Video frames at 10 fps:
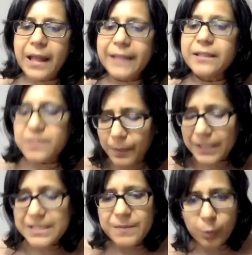And there's
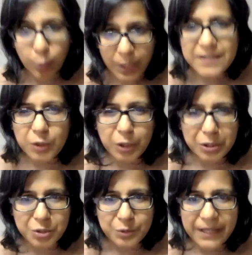multiple ways you could
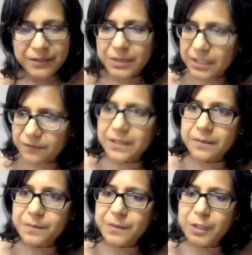do that, right? Give
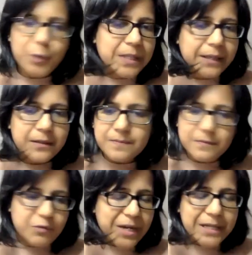them, like
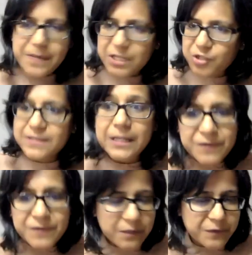Ryan mentioned,
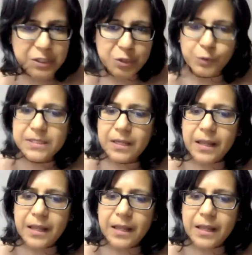self-service tools.